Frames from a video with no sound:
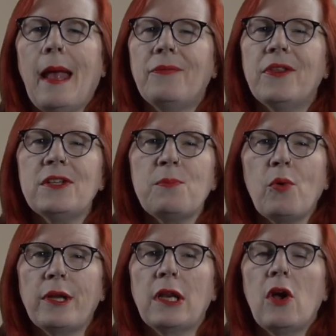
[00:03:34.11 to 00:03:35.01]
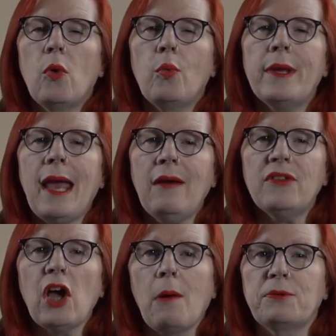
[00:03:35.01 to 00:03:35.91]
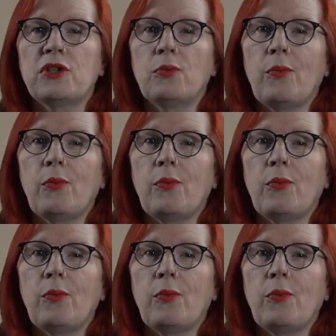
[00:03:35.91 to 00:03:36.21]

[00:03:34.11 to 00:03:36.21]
At this point, we have the option to